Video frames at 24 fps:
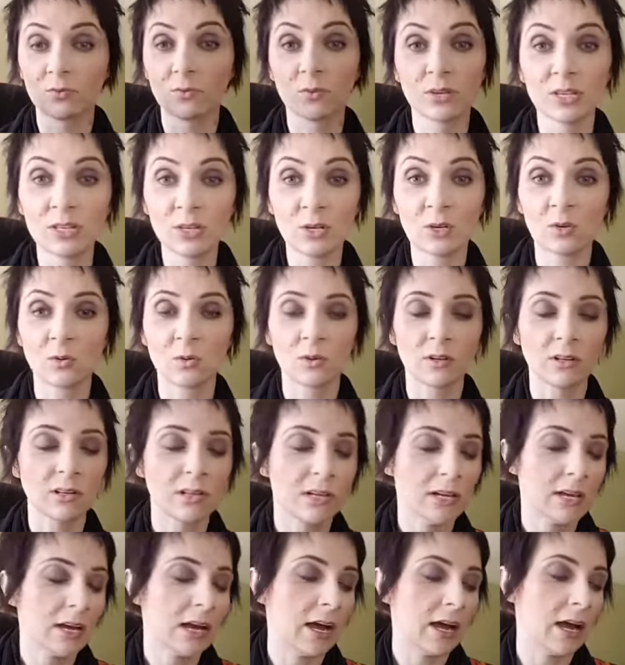really cool.
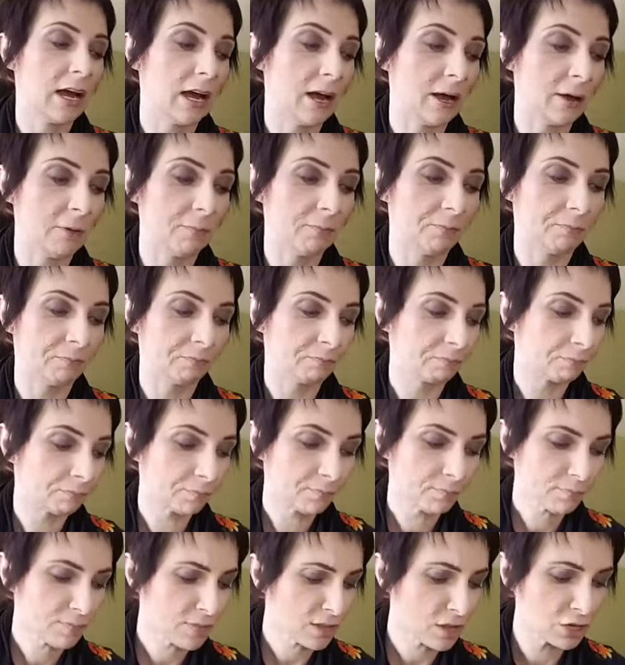
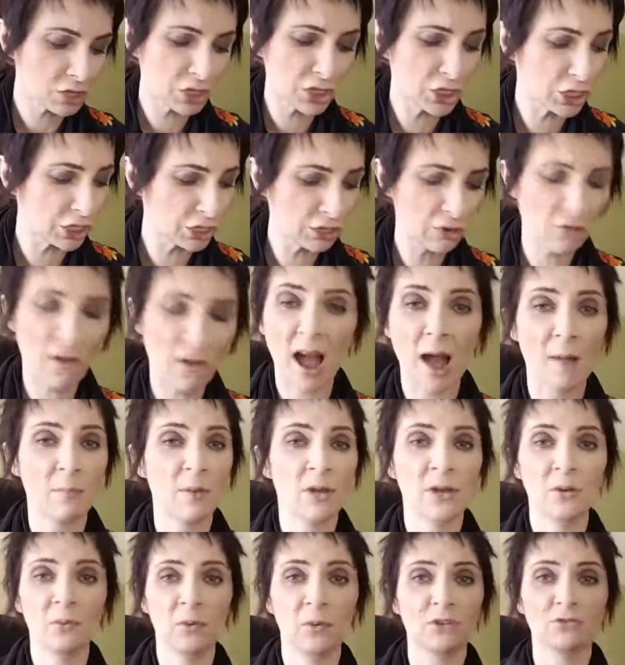Shouldn't have
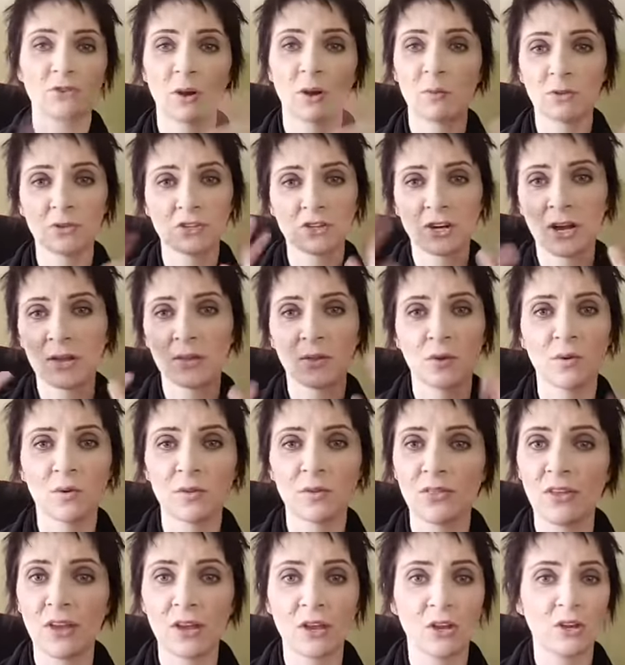happened. We troubleshot the
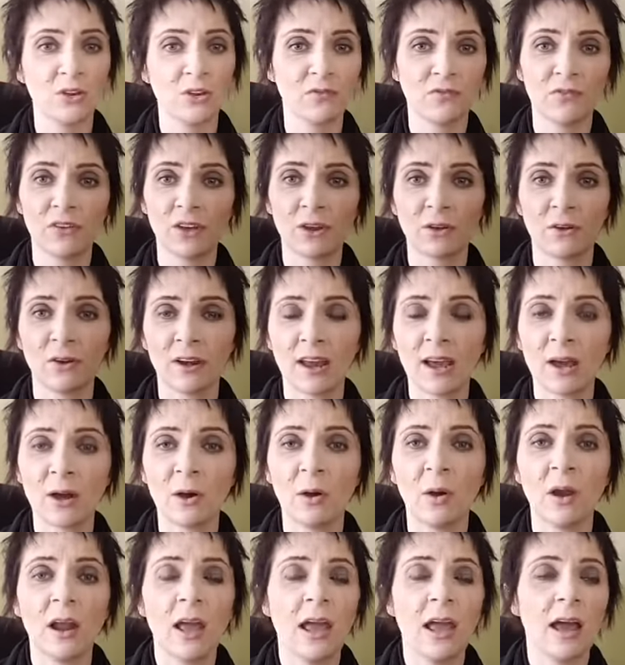whole thing, couldn't figure it
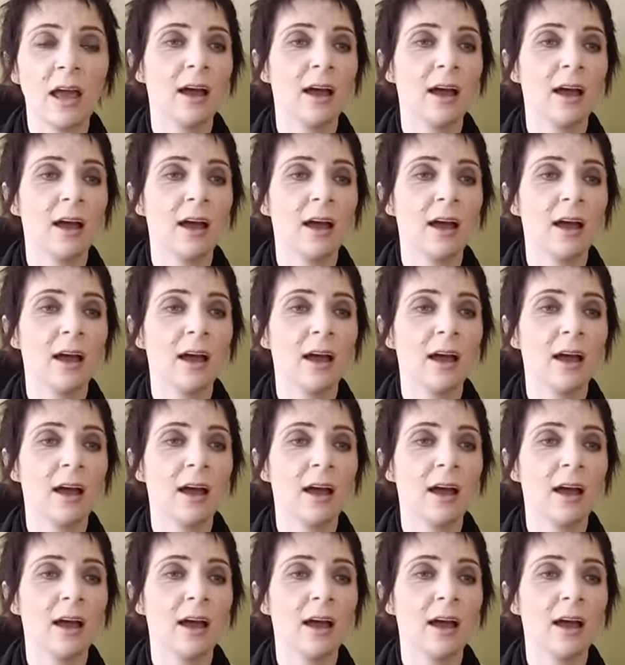out.